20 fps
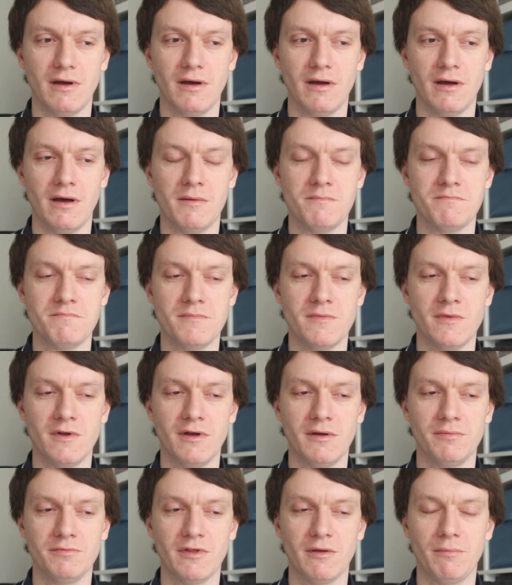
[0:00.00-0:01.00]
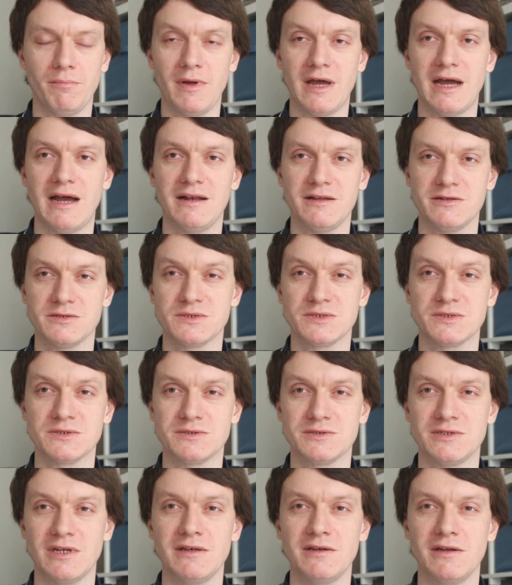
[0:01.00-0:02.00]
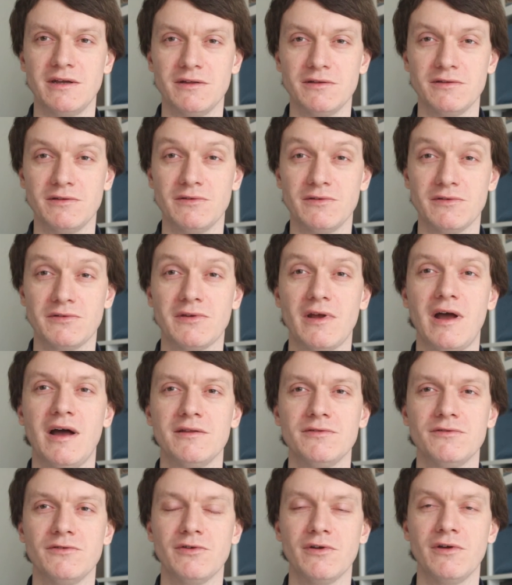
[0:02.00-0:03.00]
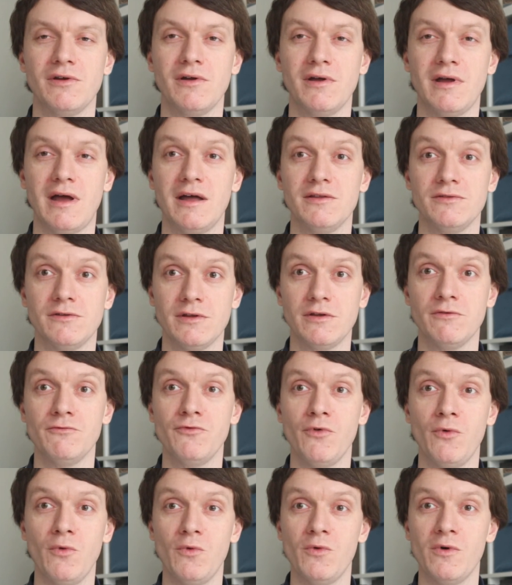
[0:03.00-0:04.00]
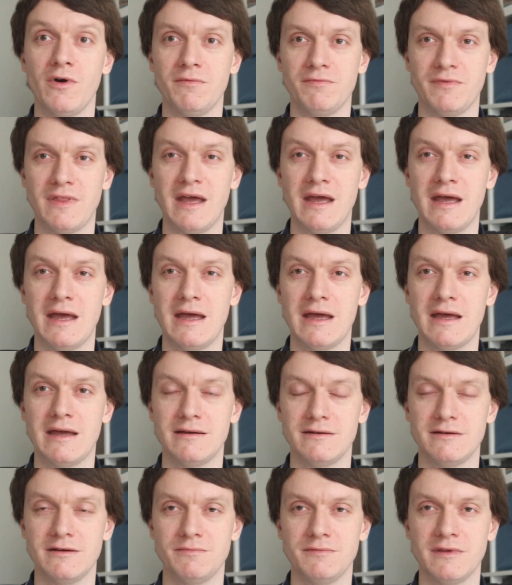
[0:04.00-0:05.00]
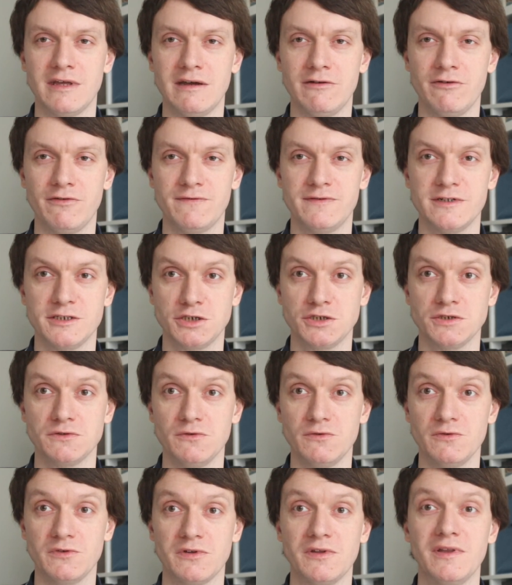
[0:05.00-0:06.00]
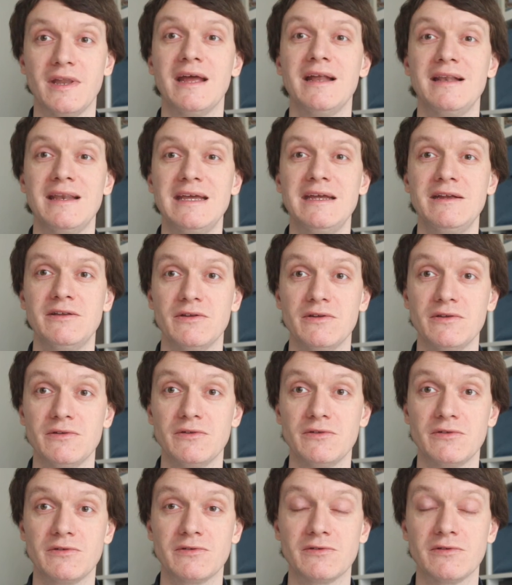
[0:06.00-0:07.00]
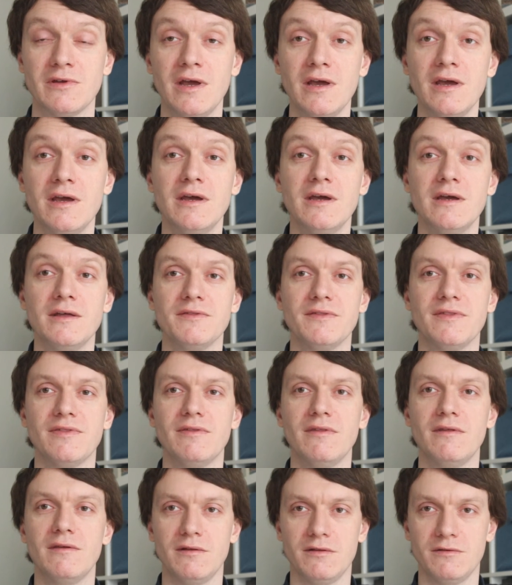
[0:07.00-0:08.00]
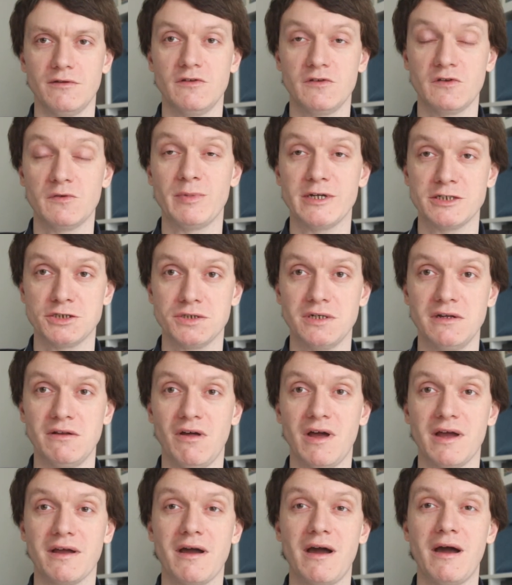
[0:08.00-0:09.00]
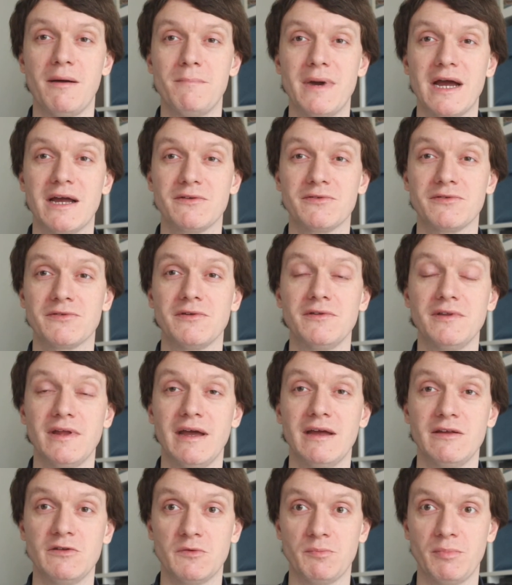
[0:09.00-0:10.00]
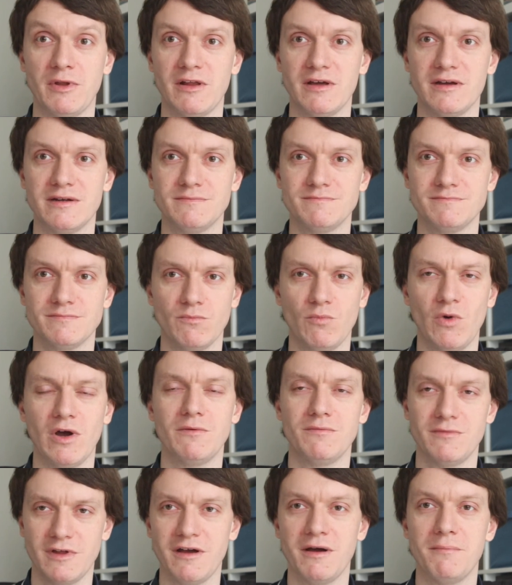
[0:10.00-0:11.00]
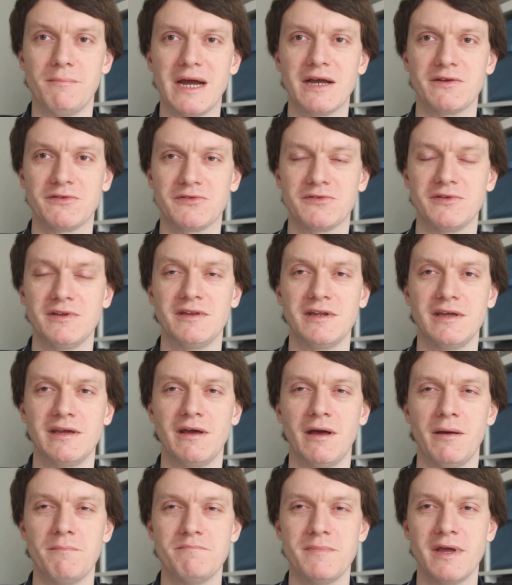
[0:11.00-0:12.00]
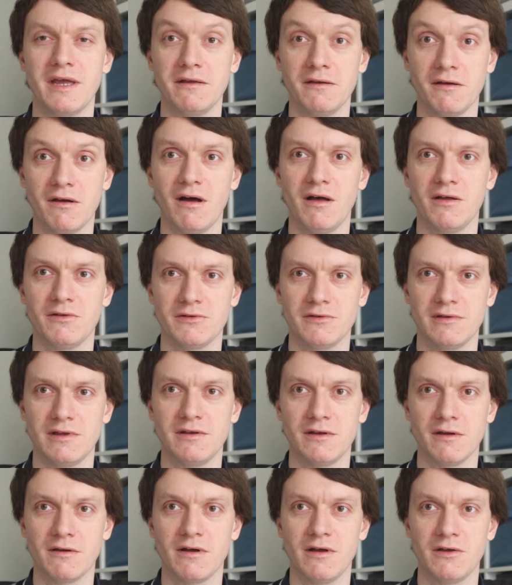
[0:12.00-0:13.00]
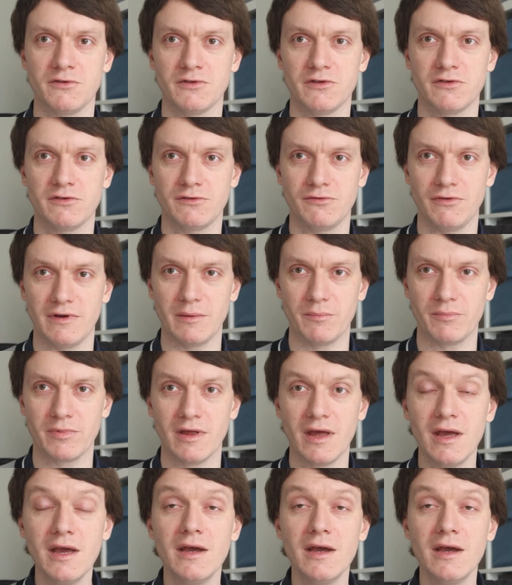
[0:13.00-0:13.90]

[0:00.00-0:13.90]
Palestinians under the rule of their officials and their leaders, especially like Hamas and Hezbollah. Well, Hamas in the Gaza Strip.